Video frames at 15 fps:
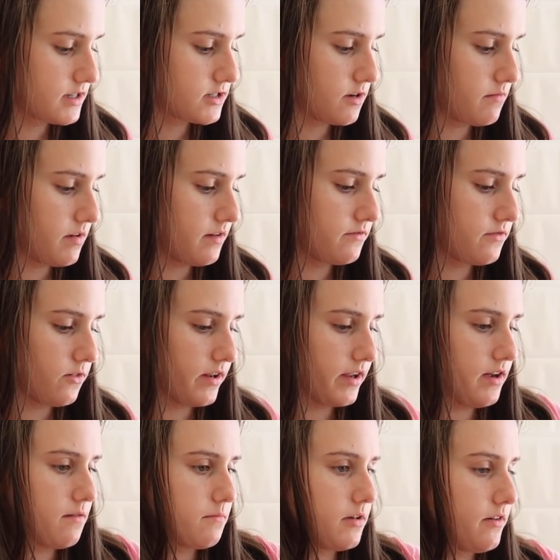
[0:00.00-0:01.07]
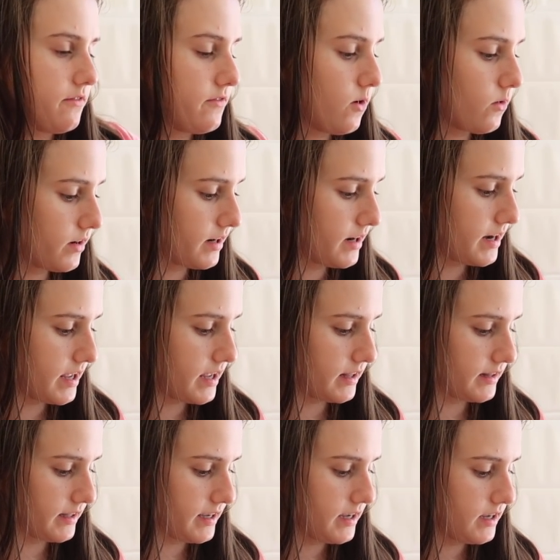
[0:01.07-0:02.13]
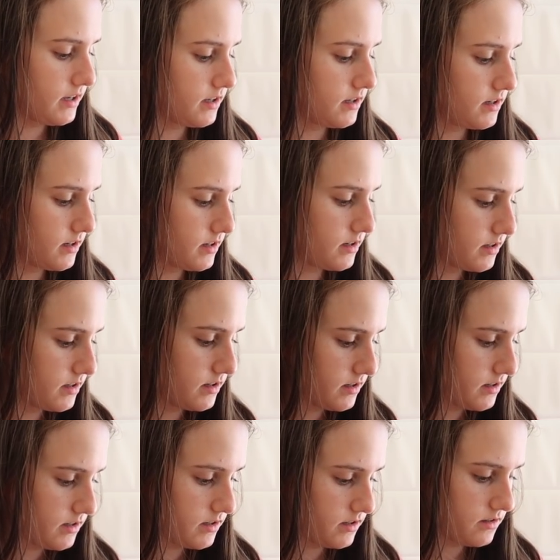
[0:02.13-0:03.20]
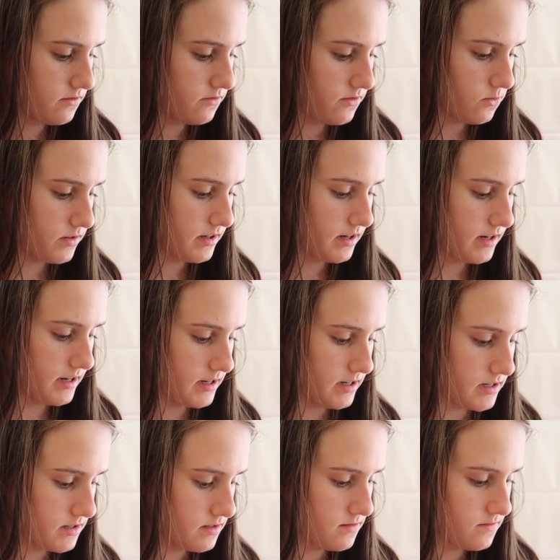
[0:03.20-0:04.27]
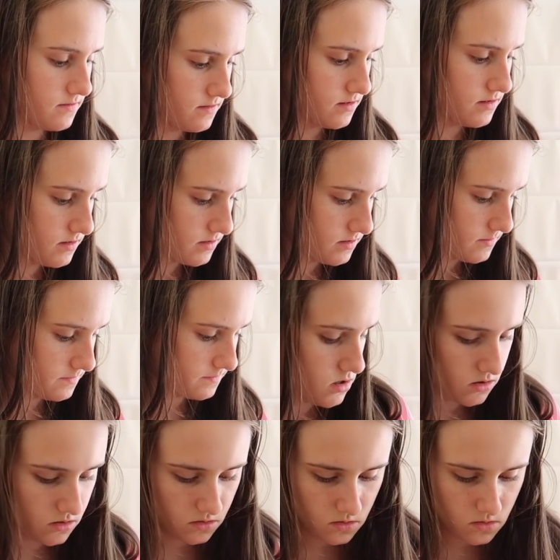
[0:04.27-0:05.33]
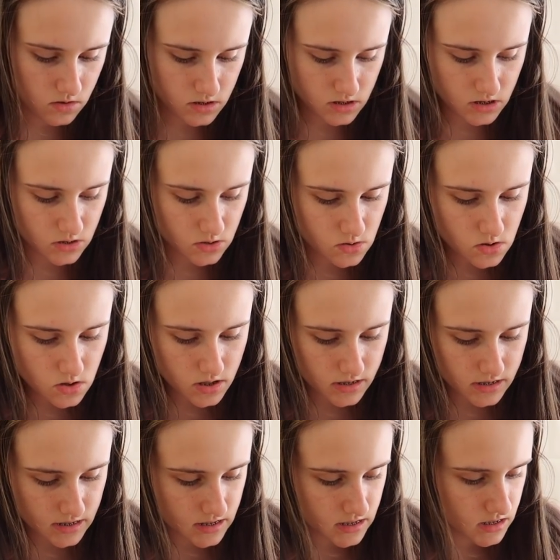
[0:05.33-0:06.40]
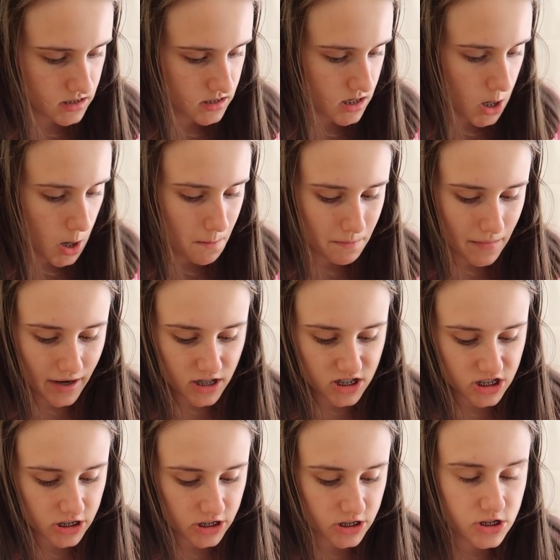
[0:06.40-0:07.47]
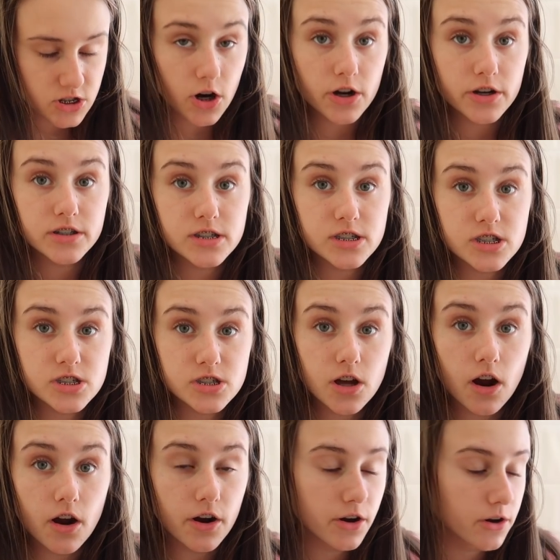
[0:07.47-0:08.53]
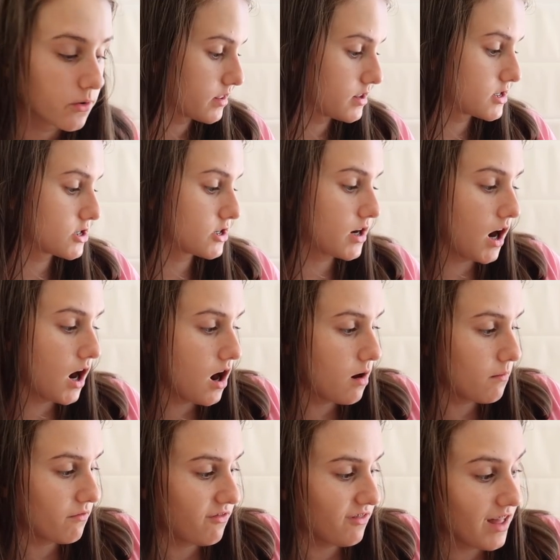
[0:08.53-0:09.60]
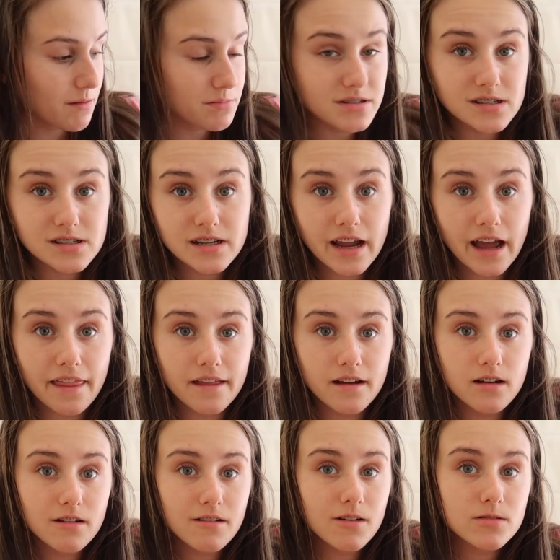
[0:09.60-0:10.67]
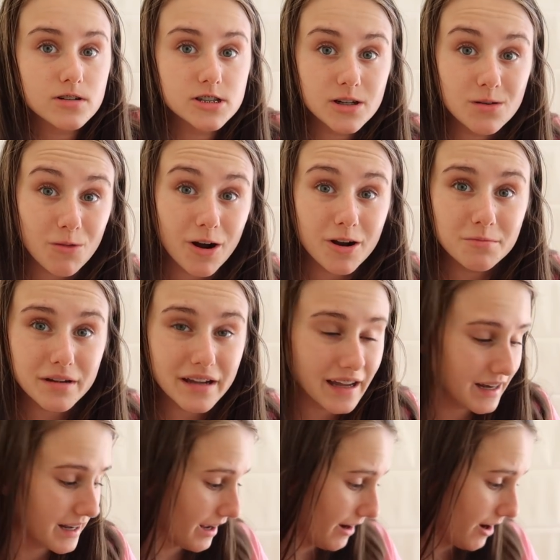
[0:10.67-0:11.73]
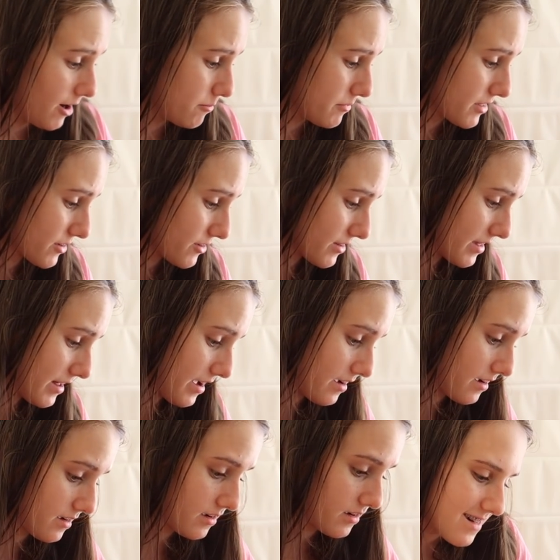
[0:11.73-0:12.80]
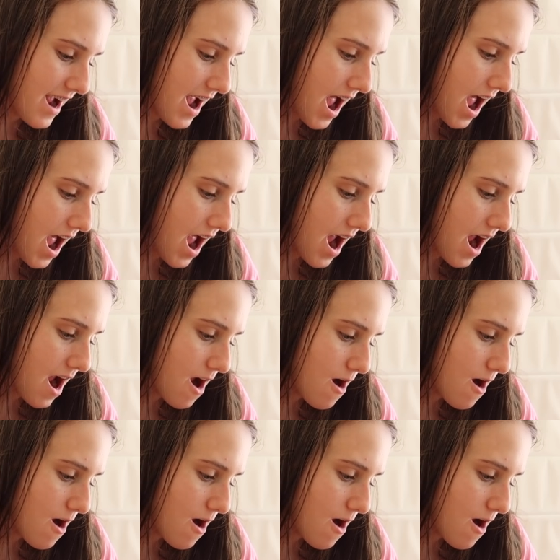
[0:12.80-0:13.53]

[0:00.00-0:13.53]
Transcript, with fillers: So I'm unfolding it, I'm gonna fold it neatly. Fold it again. Looks good. Make sure you don't sew the two arm flaps together or else you won't be getting an arm through there. Right.